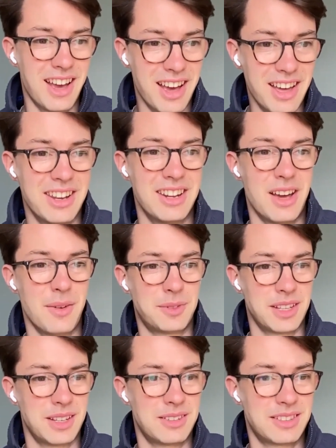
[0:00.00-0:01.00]
earn enough
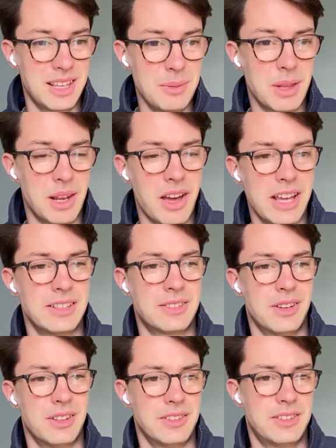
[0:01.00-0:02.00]
to keep the lights on.